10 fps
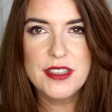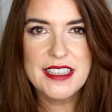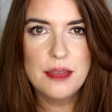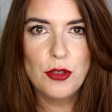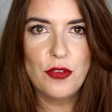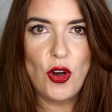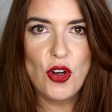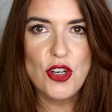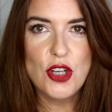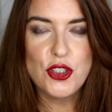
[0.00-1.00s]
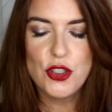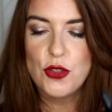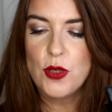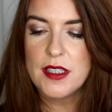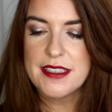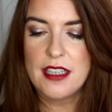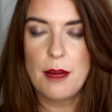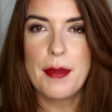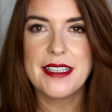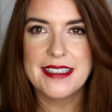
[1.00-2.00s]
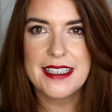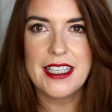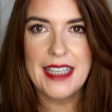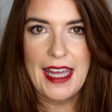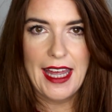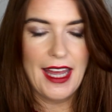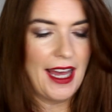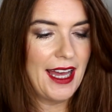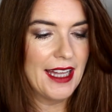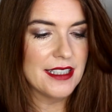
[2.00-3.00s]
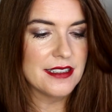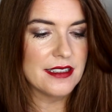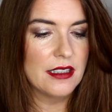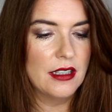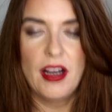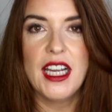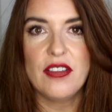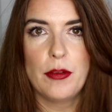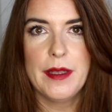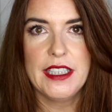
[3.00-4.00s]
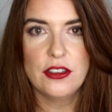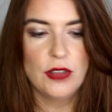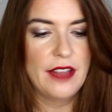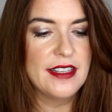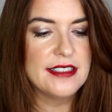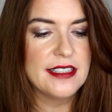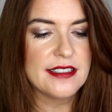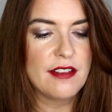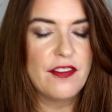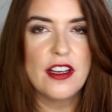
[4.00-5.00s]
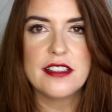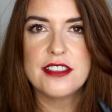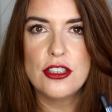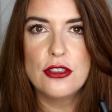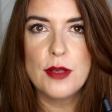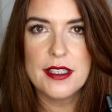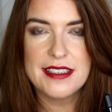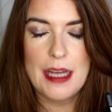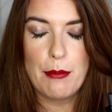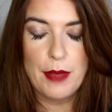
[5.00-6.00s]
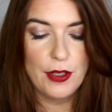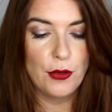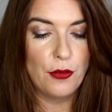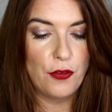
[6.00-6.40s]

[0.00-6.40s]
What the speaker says: I'm just going to move on to some skincare, and I love a peel, and this is the first two-step peel